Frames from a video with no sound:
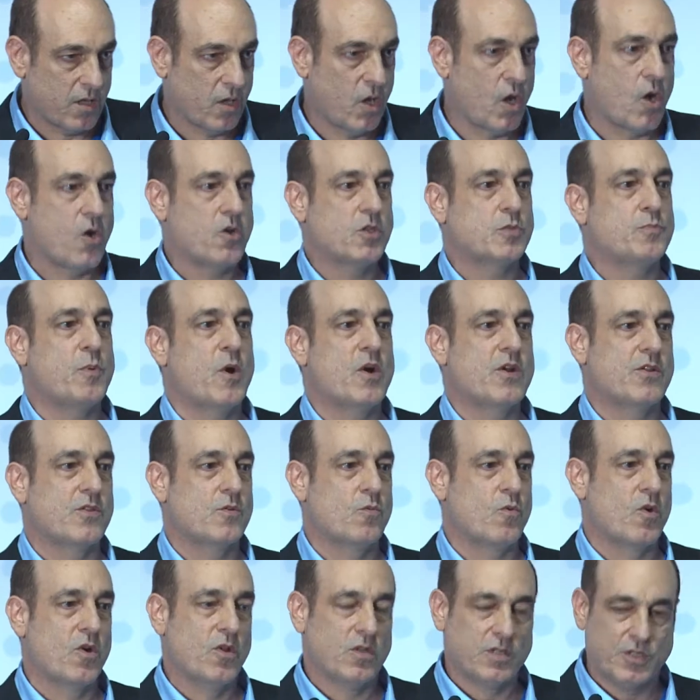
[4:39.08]
large part of the
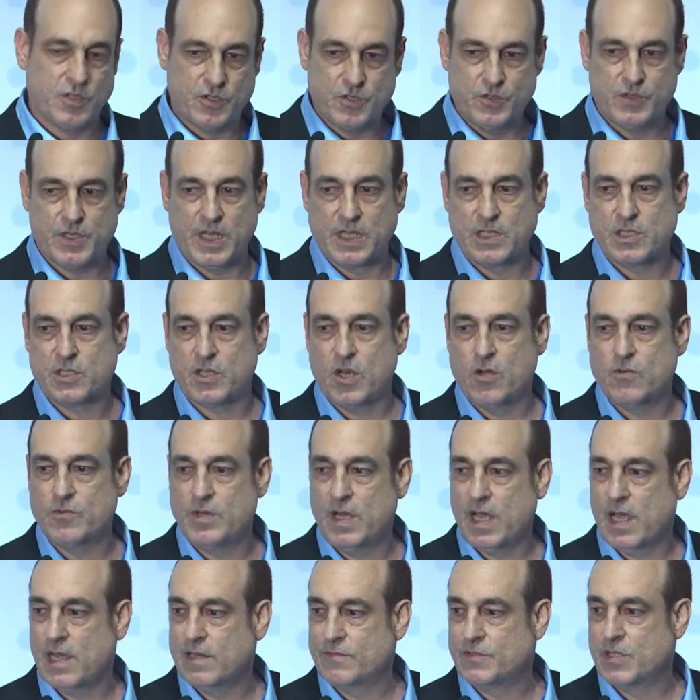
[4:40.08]
world is using stone
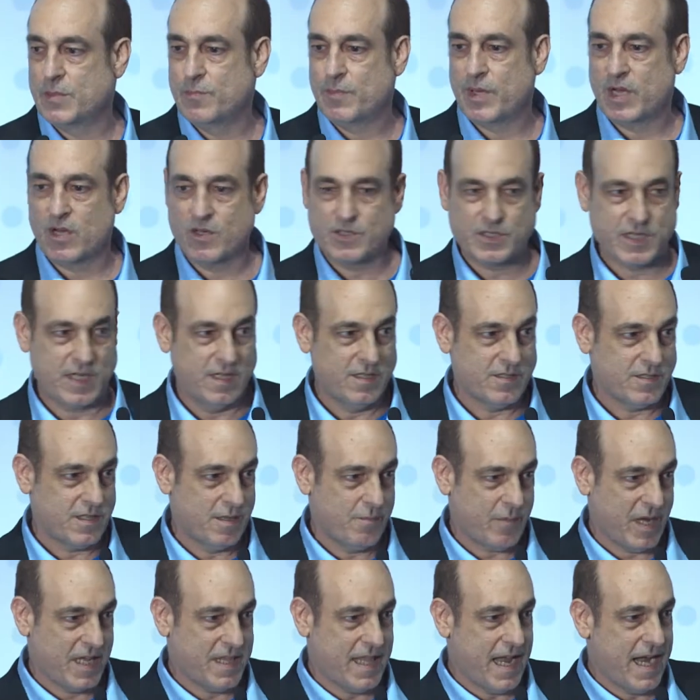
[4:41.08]
knives and bearskins.
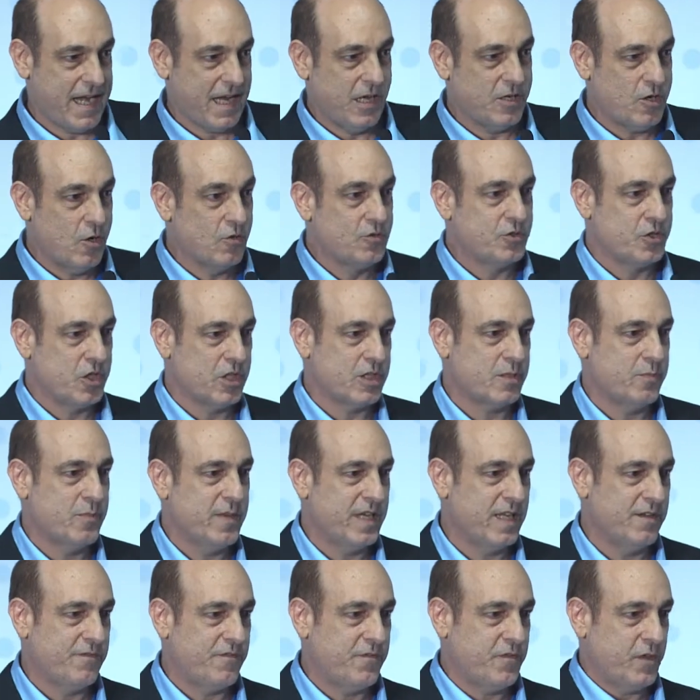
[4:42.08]
And by that, I don't just
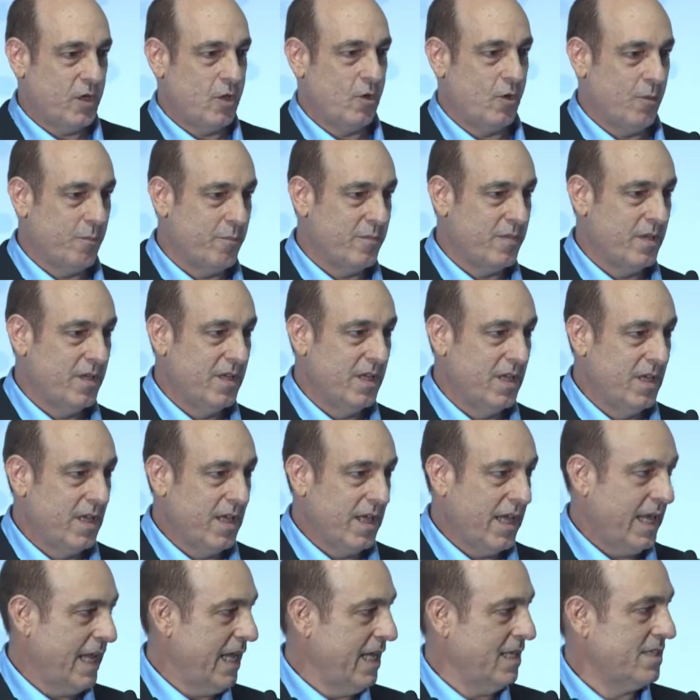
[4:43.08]
mean film
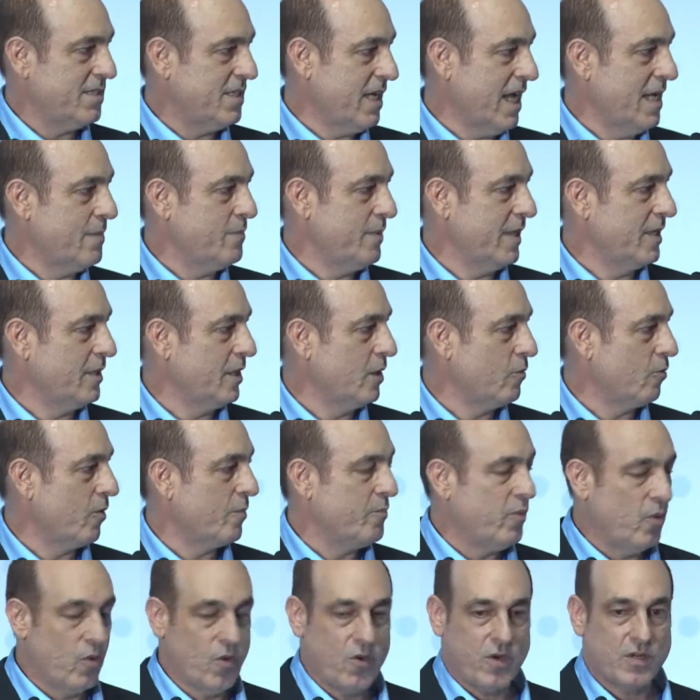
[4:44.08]
and typing the
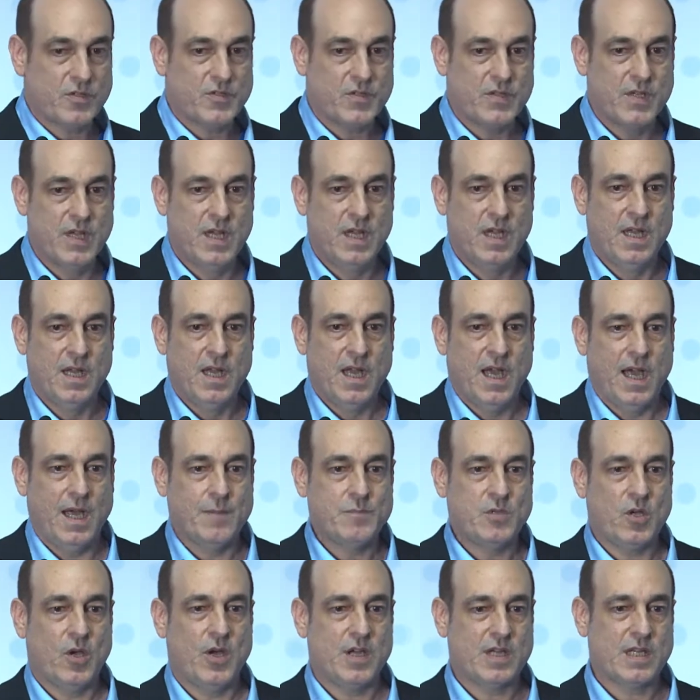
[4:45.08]
reports.
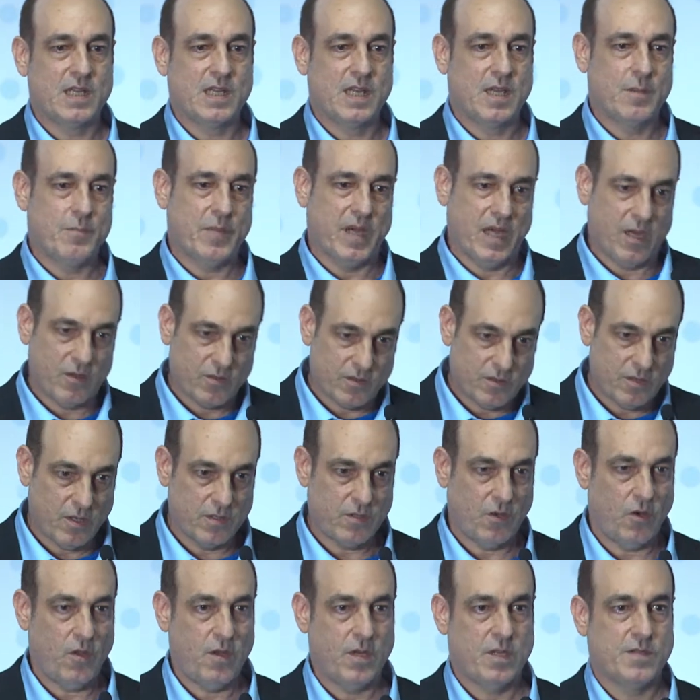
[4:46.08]
I'm talking about
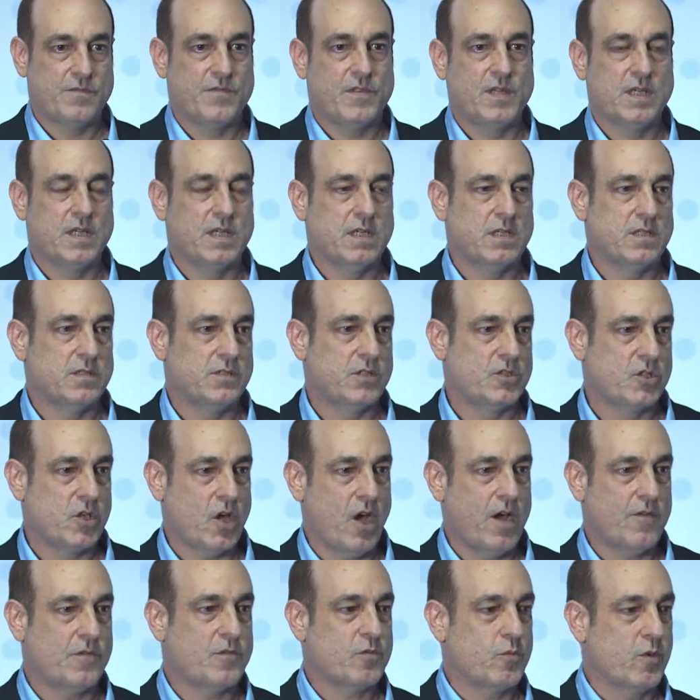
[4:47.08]
all of the
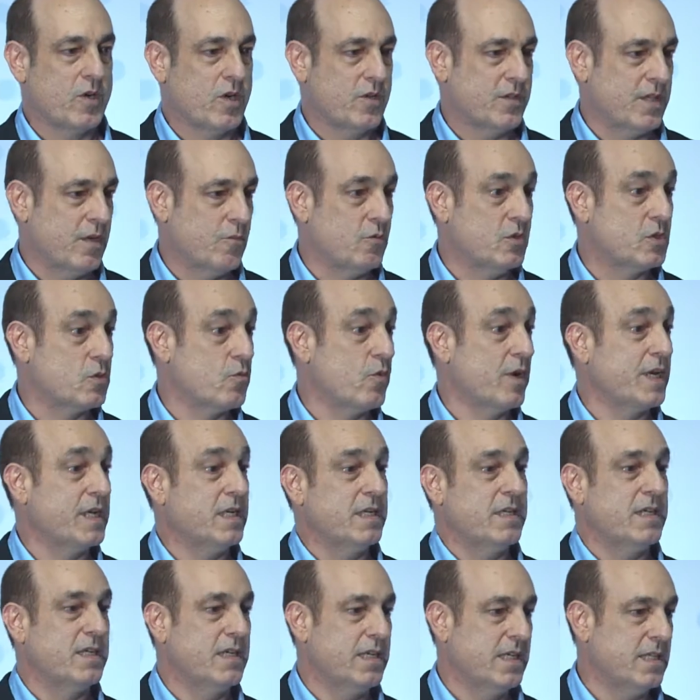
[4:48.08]
software that was
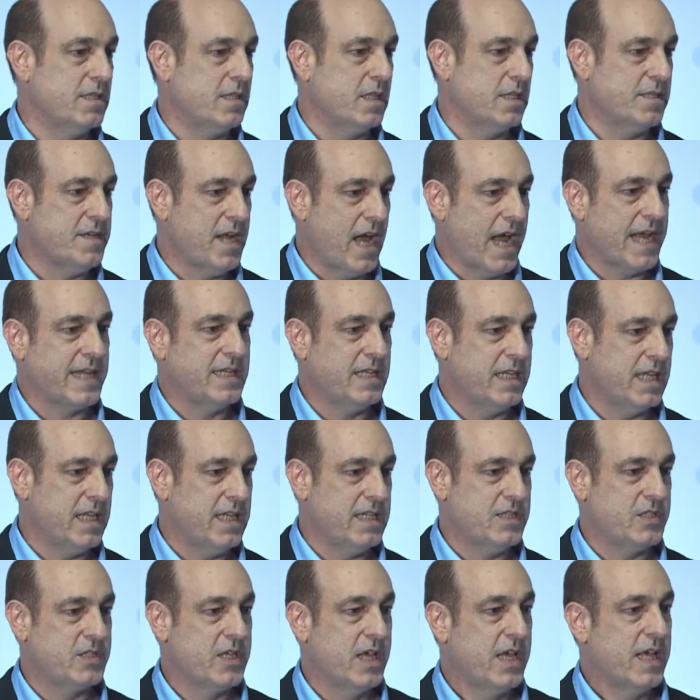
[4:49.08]
written in the
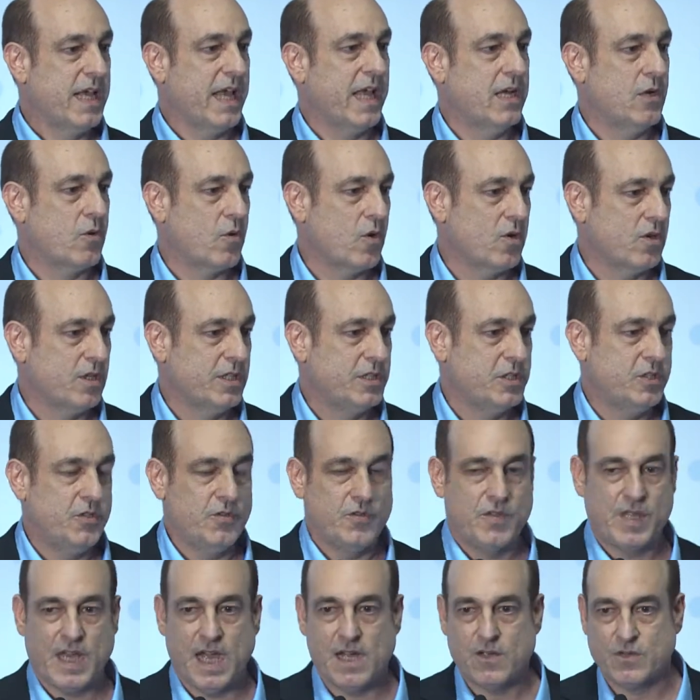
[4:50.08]
90s and early
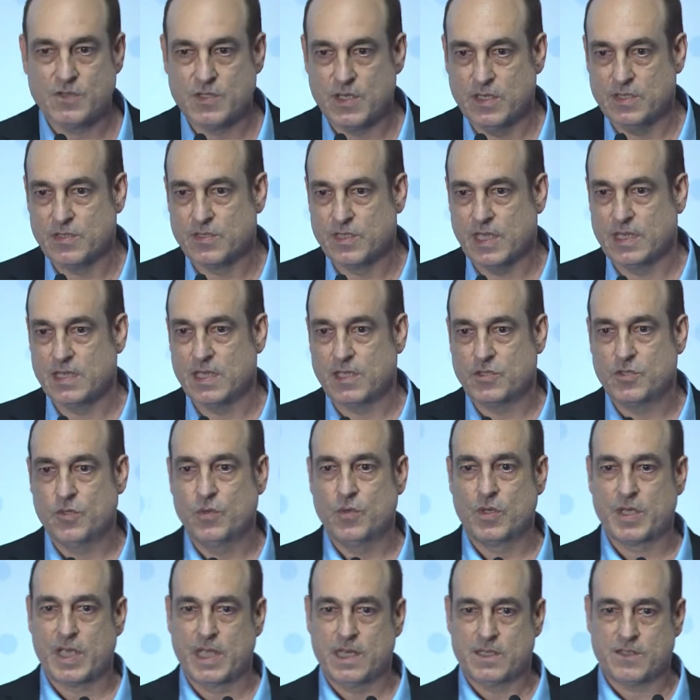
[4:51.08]
2000s, and the
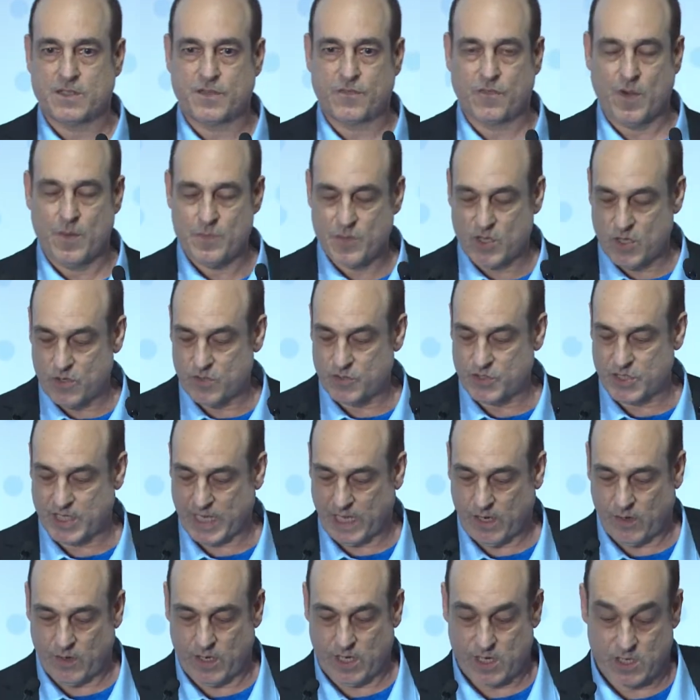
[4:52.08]
toolkits from those
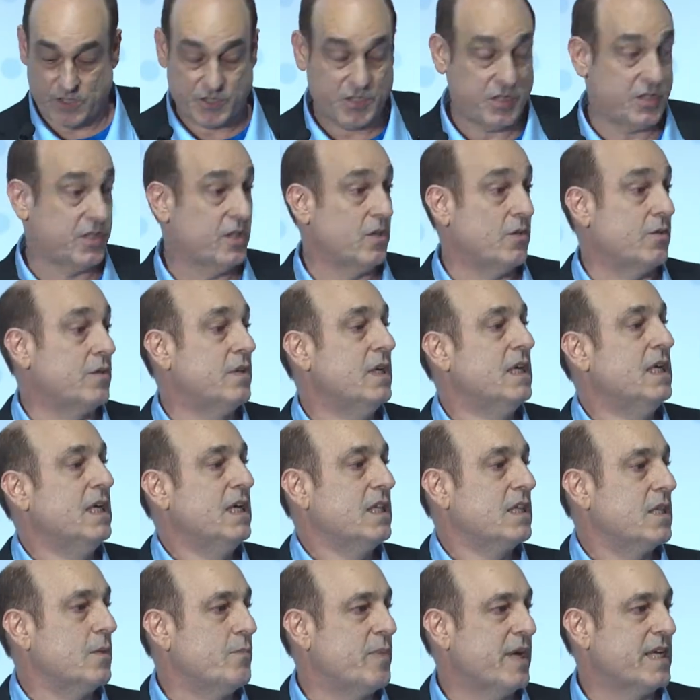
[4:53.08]
era are still
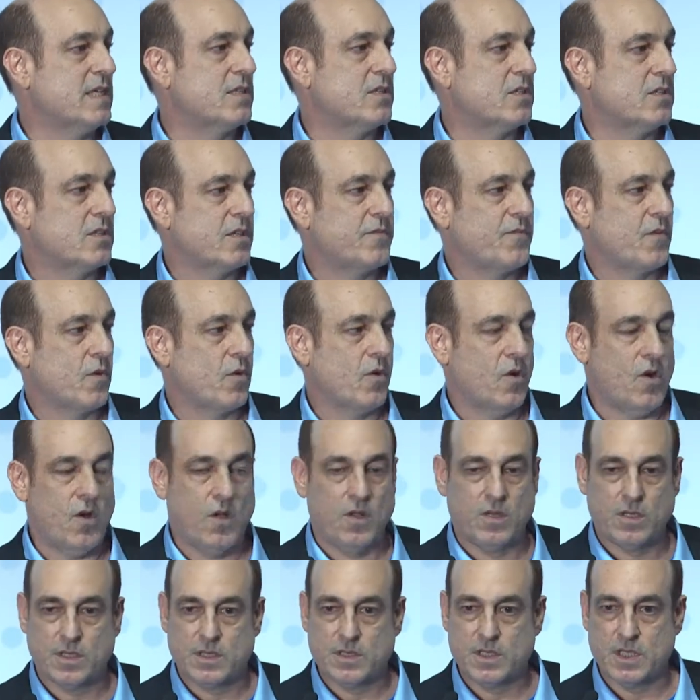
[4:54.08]
the basis for
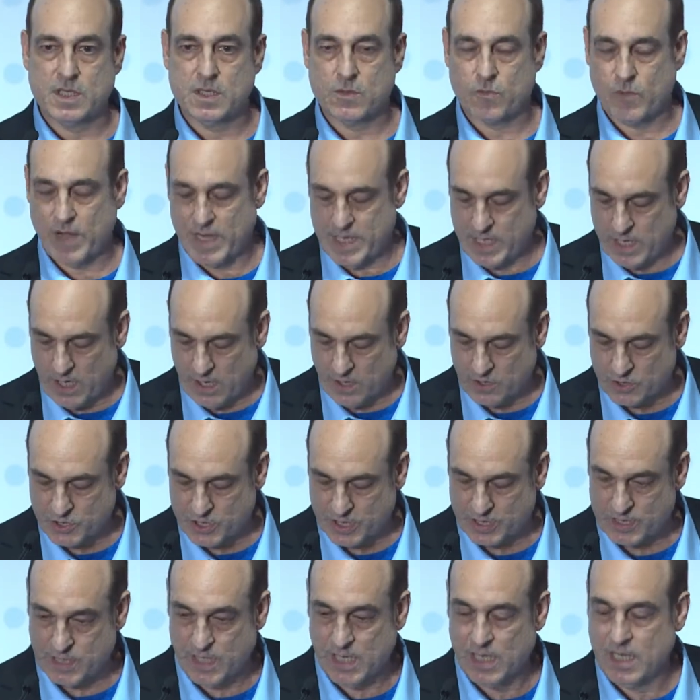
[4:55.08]
all of the
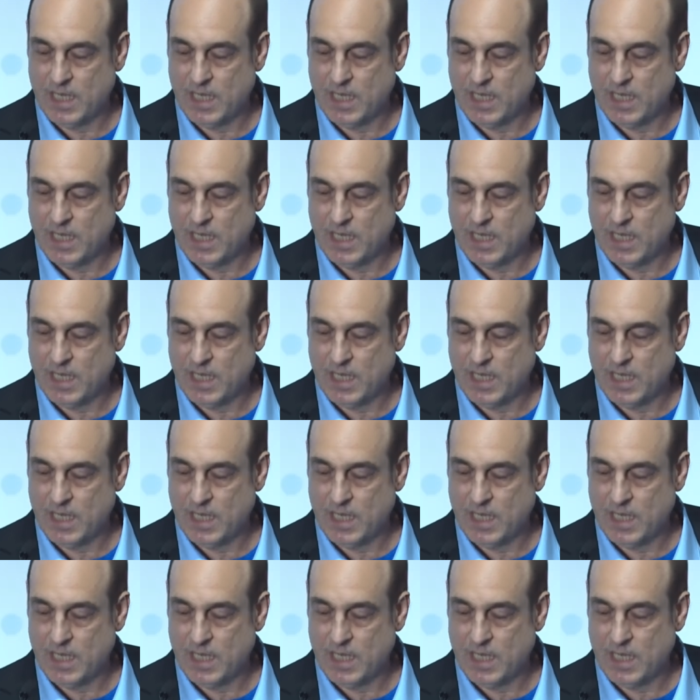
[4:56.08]
radiology